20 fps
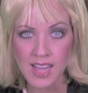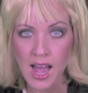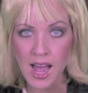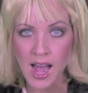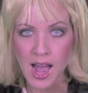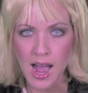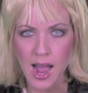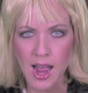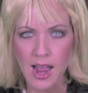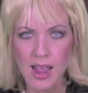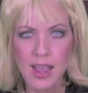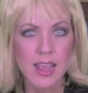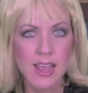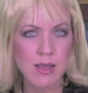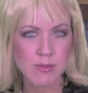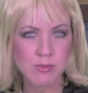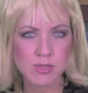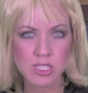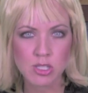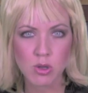I
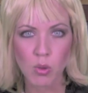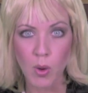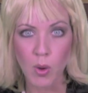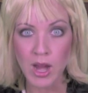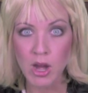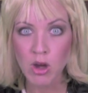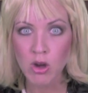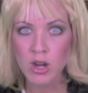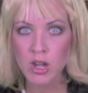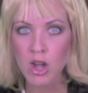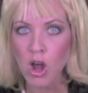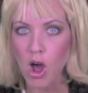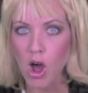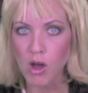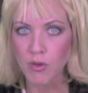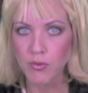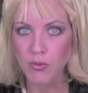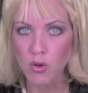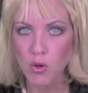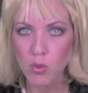am squaring
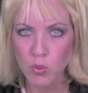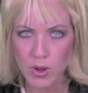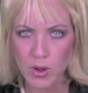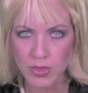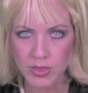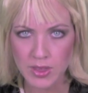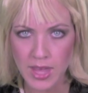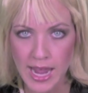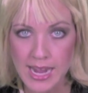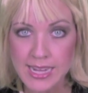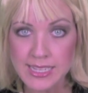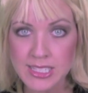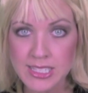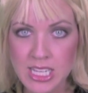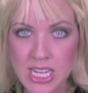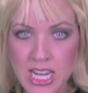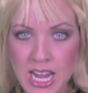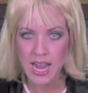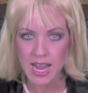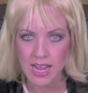off with
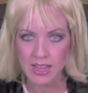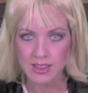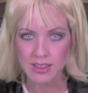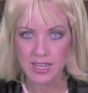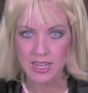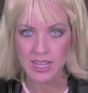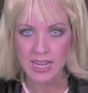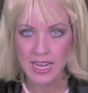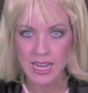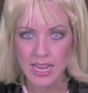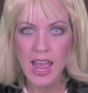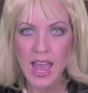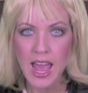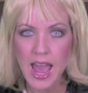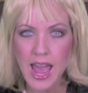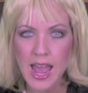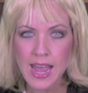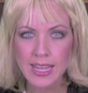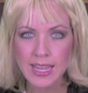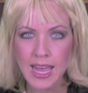Casey Anthony,
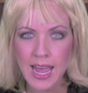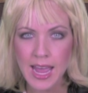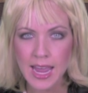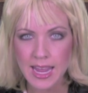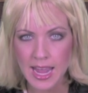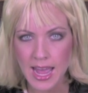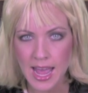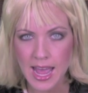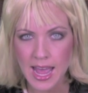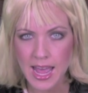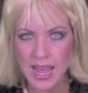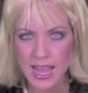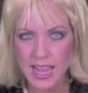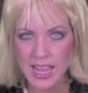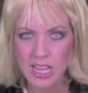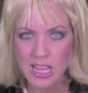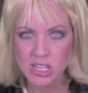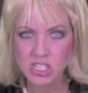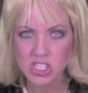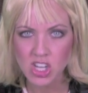
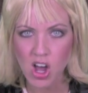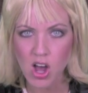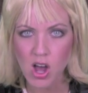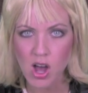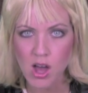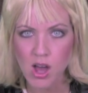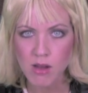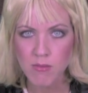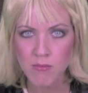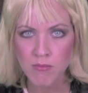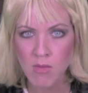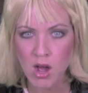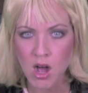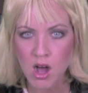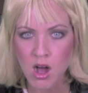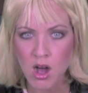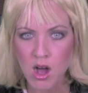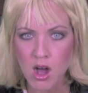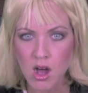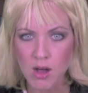AKA Tot
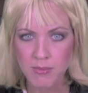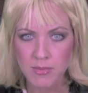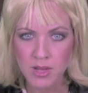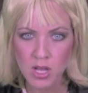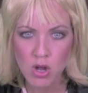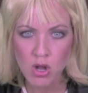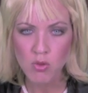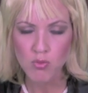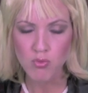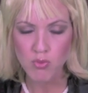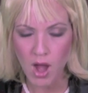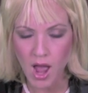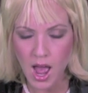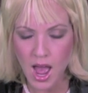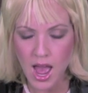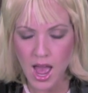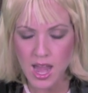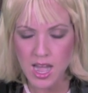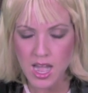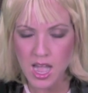Mom,
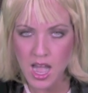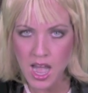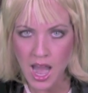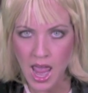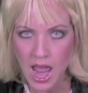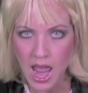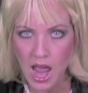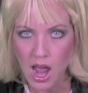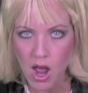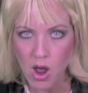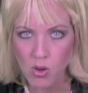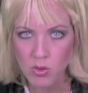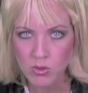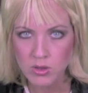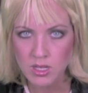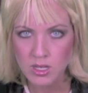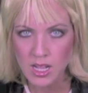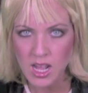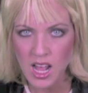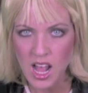right
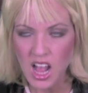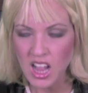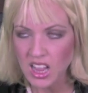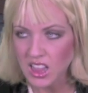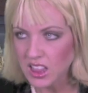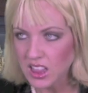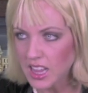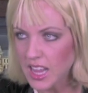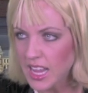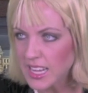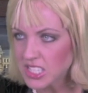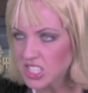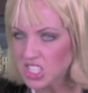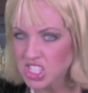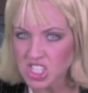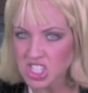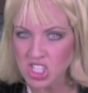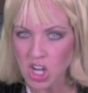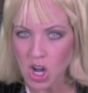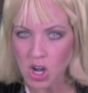now.
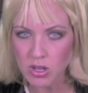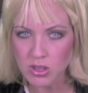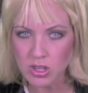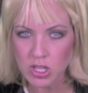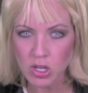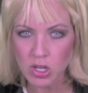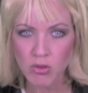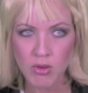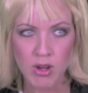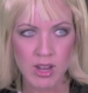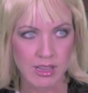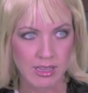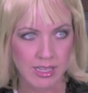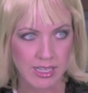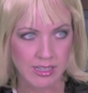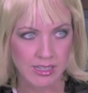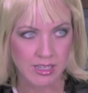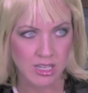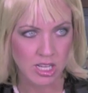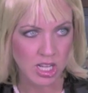Let's start the
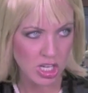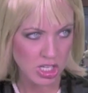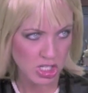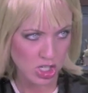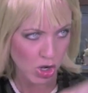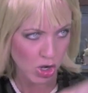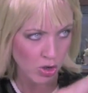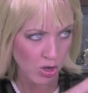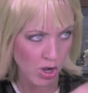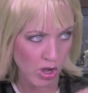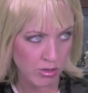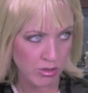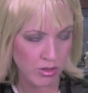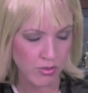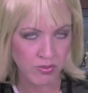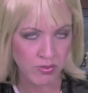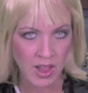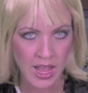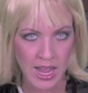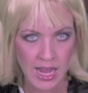grilling. Turn
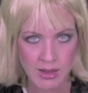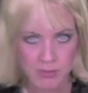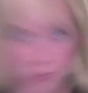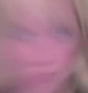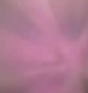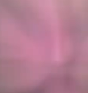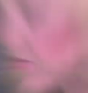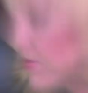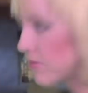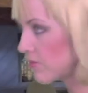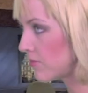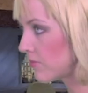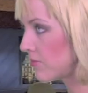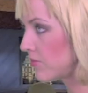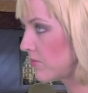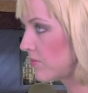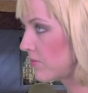on the flames.